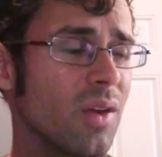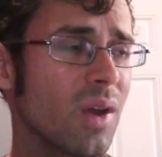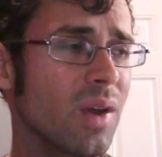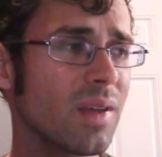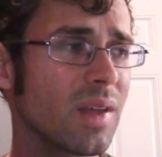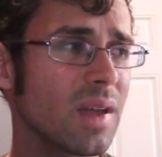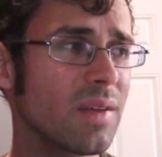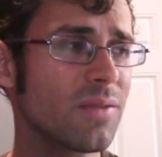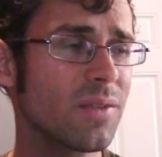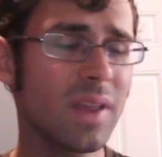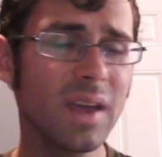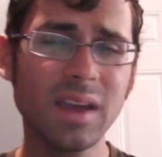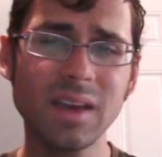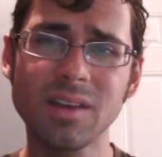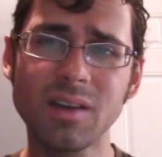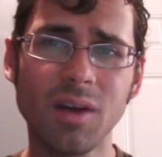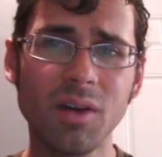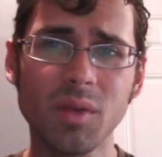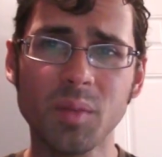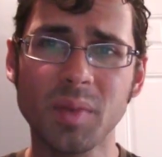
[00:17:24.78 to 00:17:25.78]
You know, I've
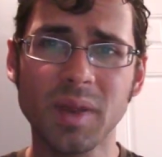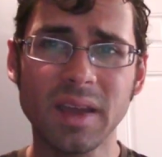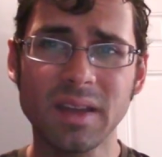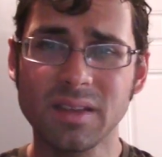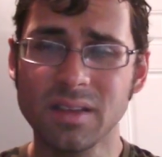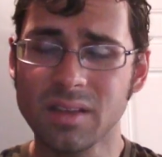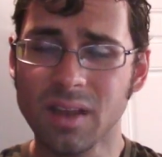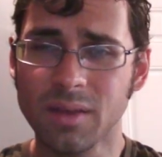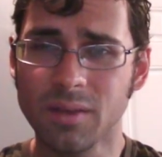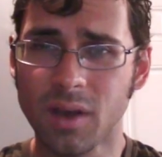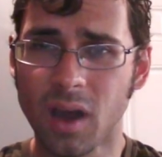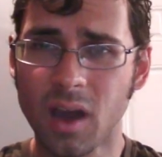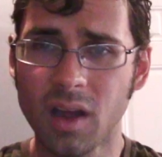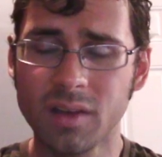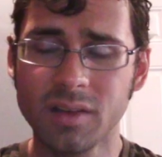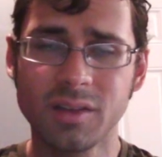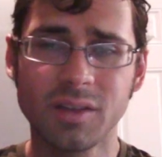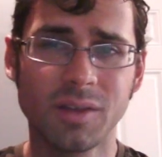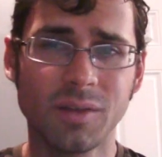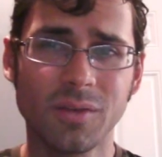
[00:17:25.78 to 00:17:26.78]
liked all the places I've
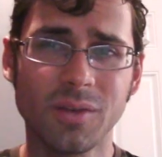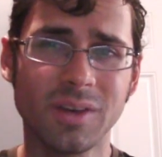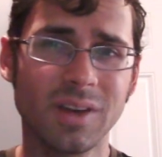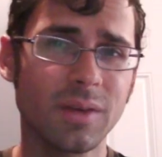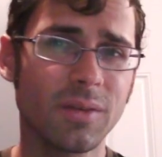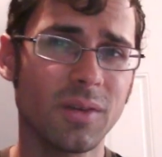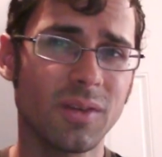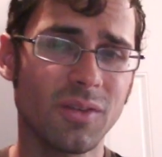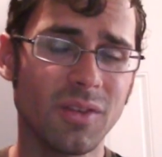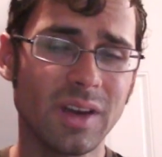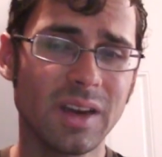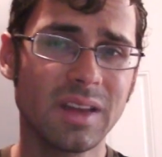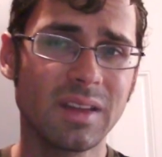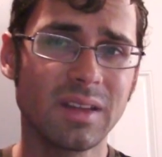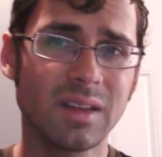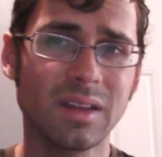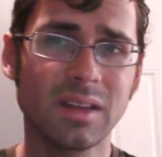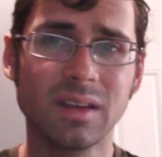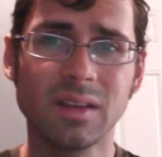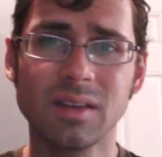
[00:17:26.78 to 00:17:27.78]
gone to for different
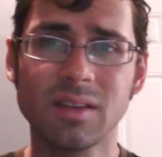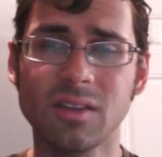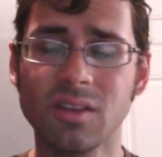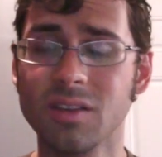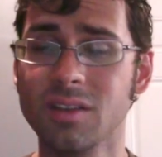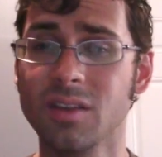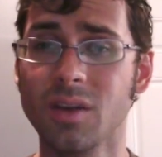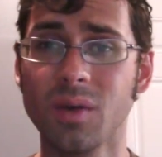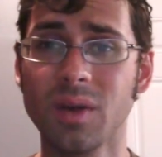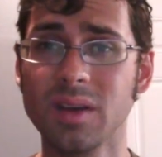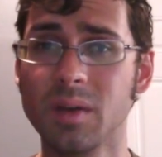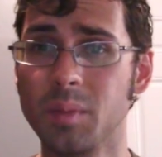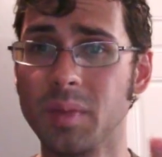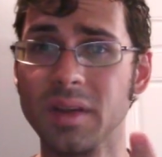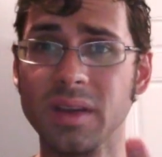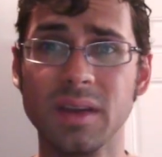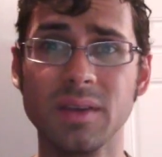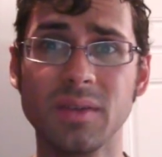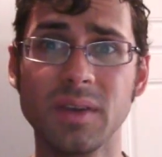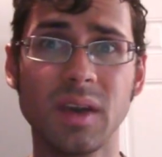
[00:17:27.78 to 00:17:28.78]
reasons. Just going to
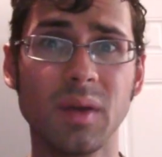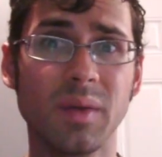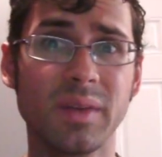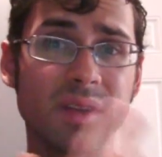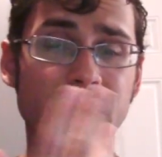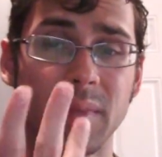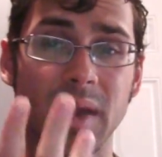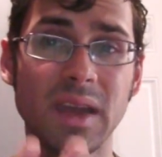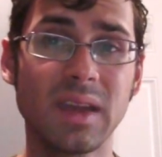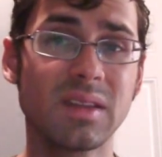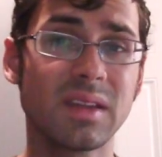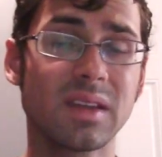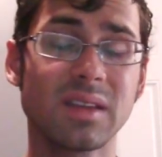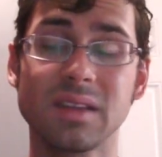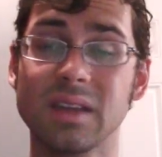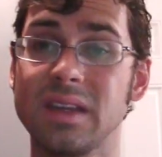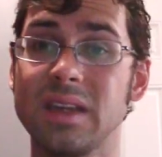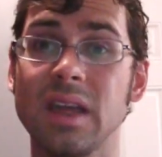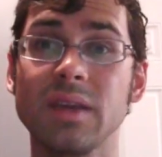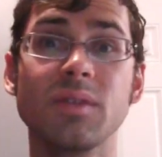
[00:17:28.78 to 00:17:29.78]
Bolivia was amazing
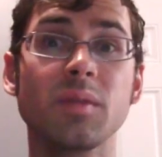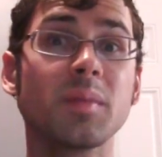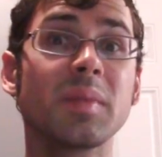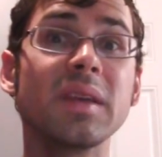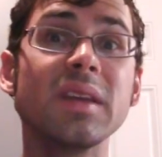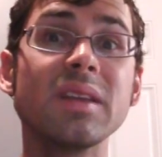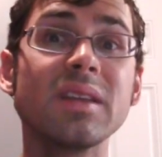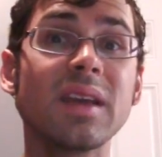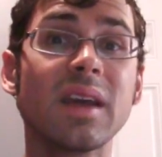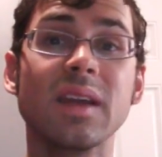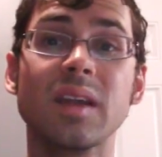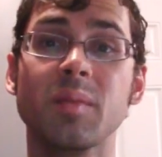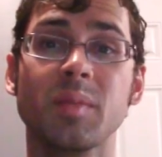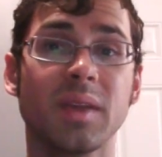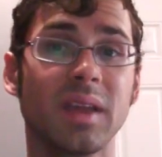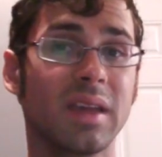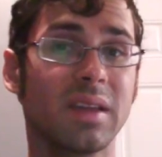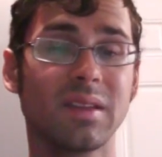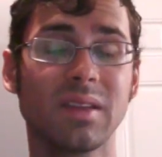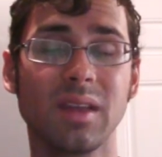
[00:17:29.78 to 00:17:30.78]
because I'd never been to any
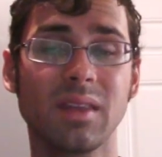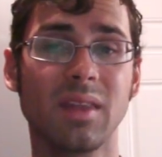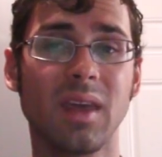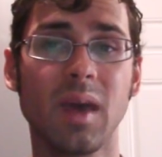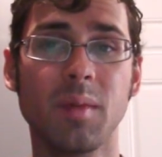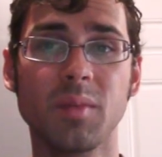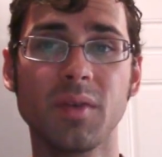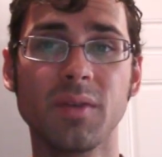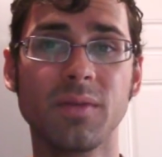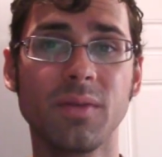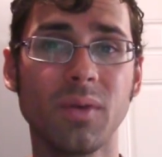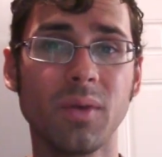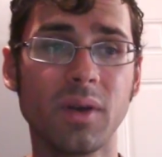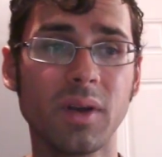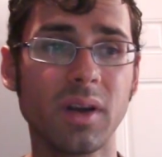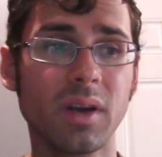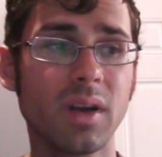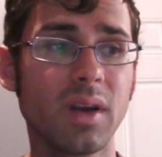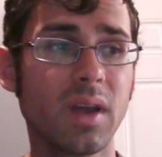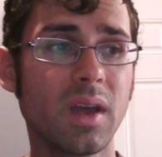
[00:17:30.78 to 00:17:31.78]
place like that
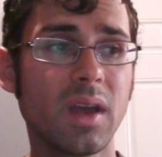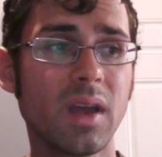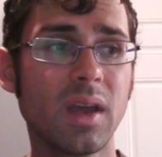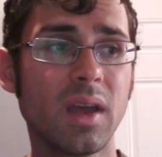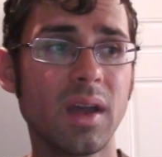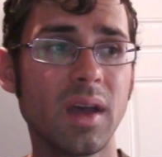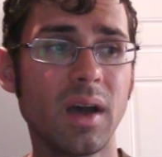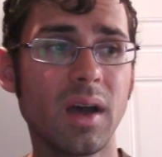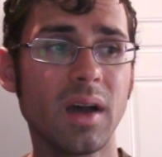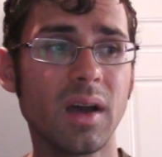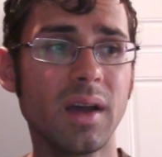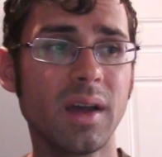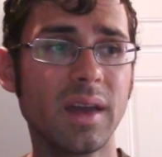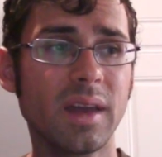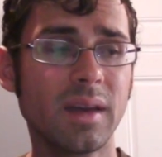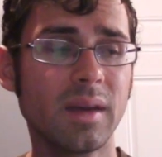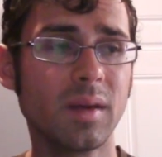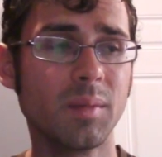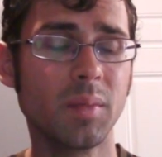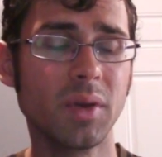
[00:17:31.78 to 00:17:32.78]
before.
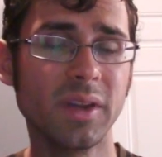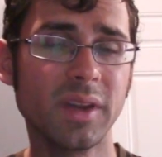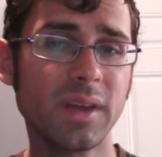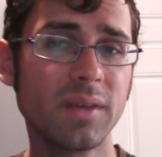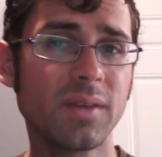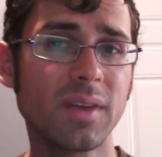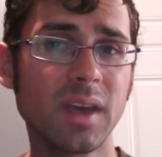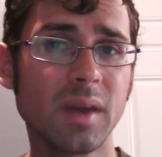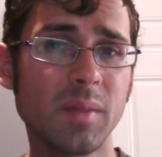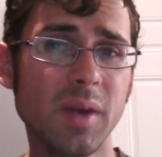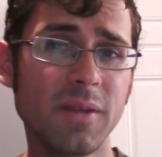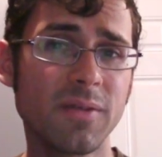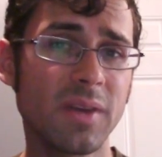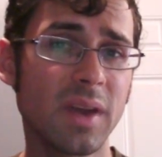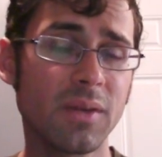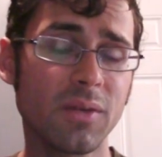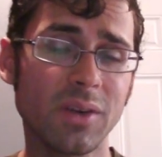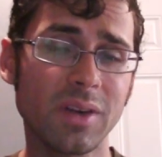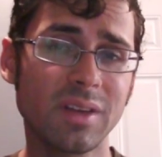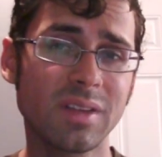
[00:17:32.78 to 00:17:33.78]
In Bolivia, my
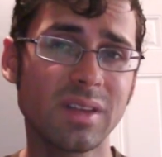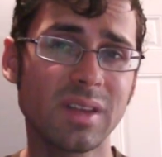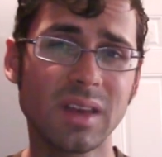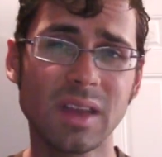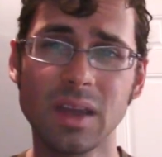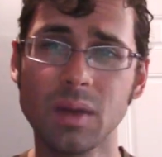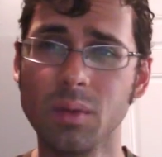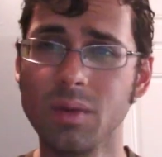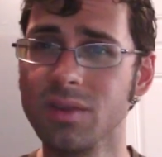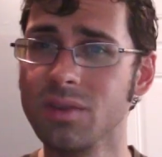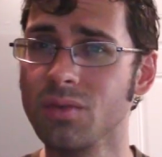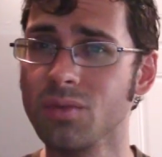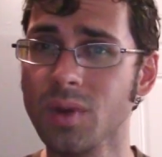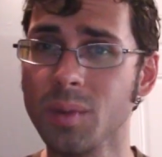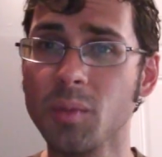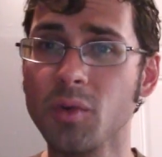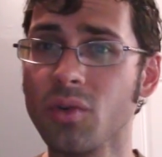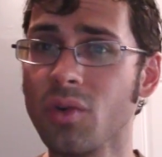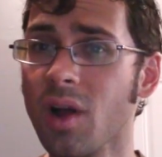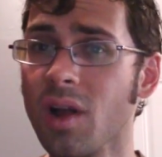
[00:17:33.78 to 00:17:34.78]
favorite city was
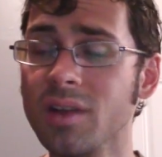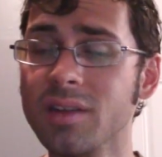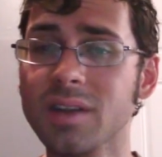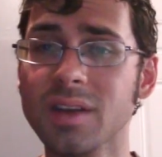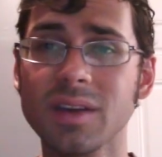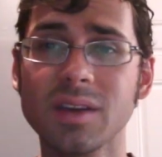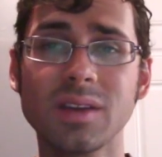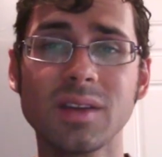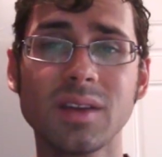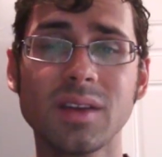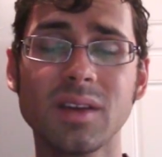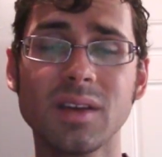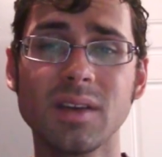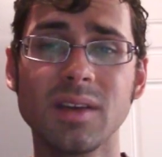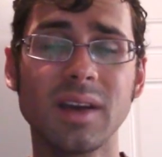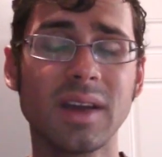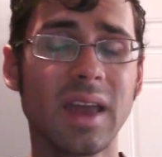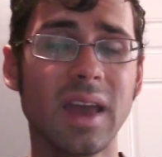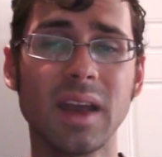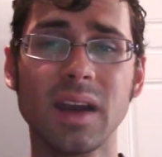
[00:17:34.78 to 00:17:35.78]
Riberalta.
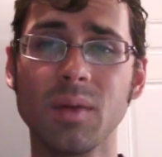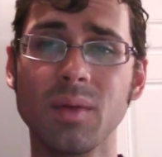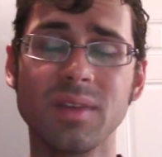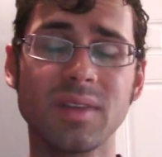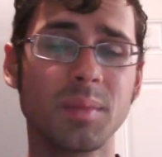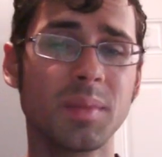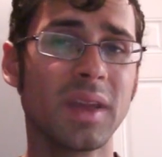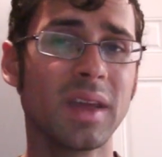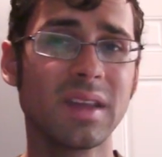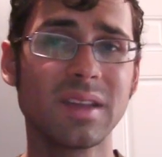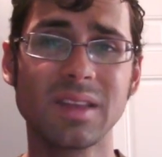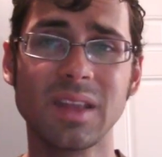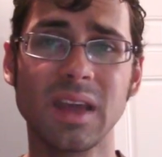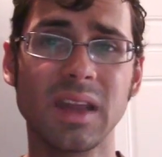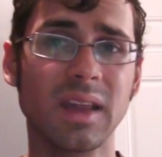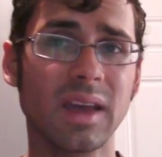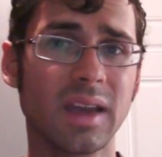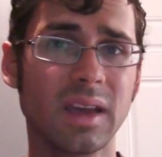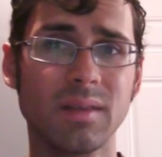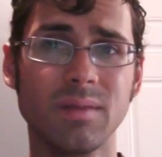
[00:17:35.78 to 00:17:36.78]
Again, it was a place
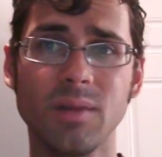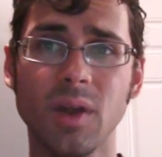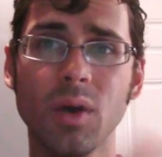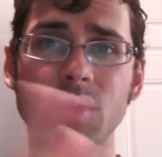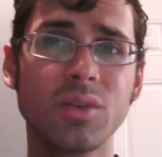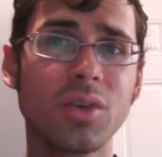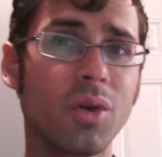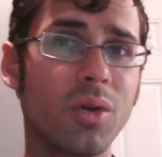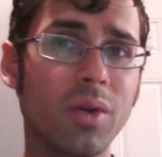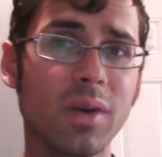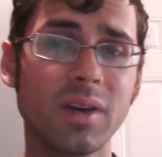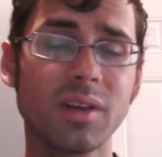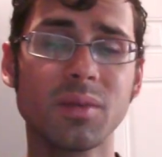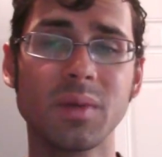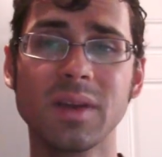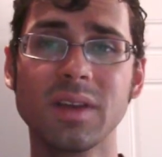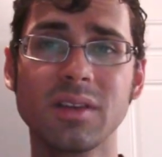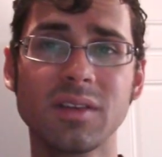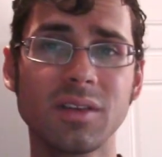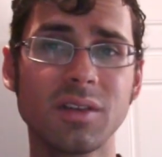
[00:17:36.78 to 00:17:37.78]
that like no tourists
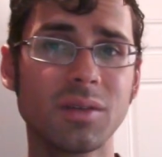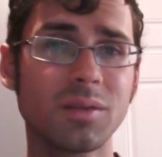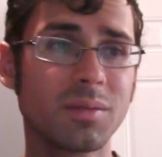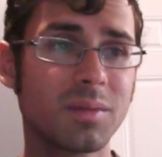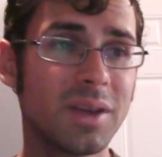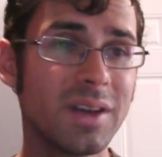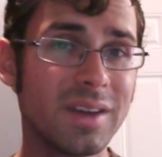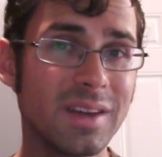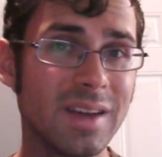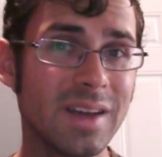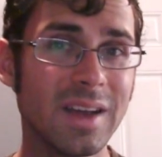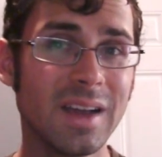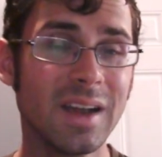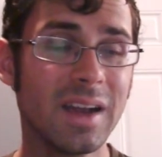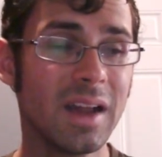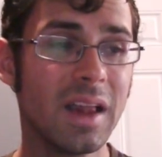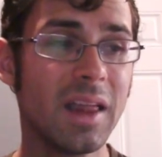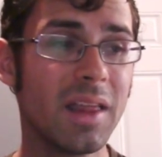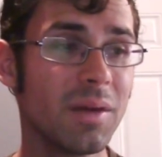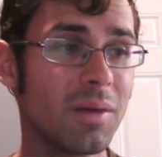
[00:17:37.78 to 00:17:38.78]
went to.
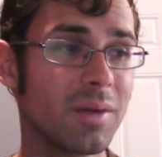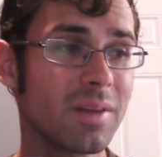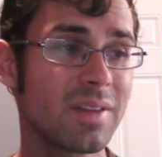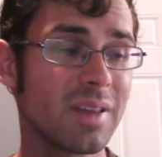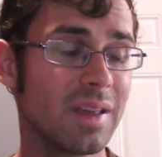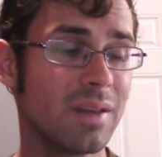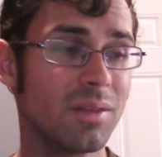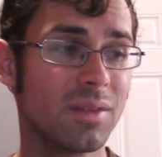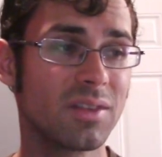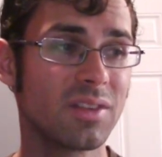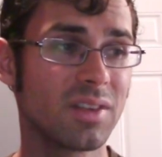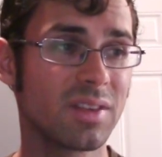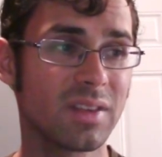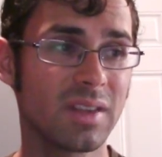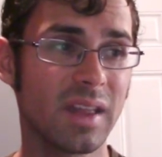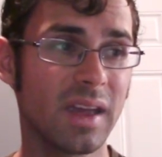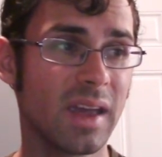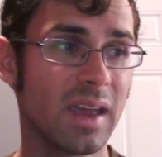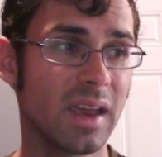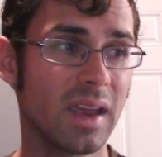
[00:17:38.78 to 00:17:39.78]
It was
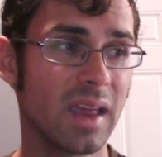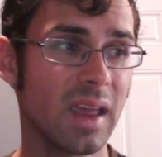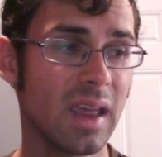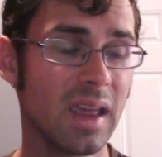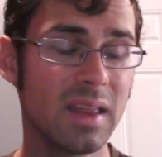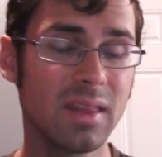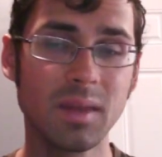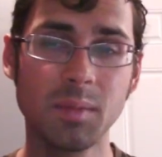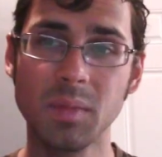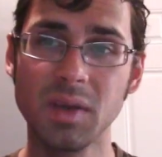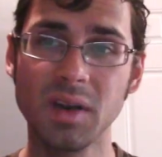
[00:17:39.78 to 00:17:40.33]
just like in the